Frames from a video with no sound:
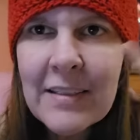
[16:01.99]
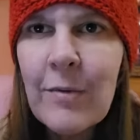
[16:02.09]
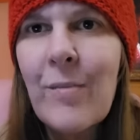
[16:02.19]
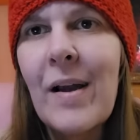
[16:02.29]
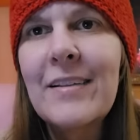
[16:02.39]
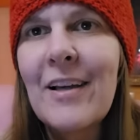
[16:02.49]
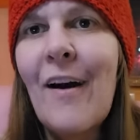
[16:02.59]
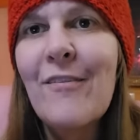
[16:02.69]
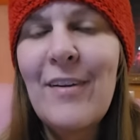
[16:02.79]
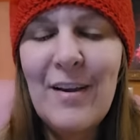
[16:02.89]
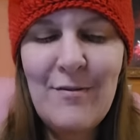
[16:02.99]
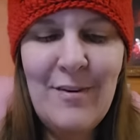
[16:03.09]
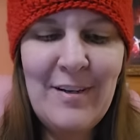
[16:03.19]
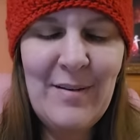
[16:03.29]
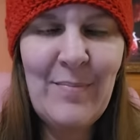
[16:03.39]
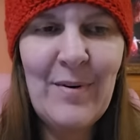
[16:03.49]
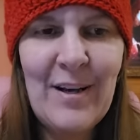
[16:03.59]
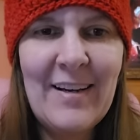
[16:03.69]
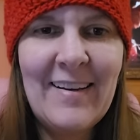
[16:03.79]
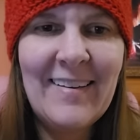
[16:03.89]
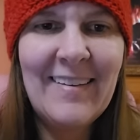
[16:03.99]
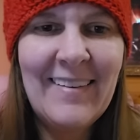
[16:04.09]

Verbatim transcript: some of my top favorites. But, uh...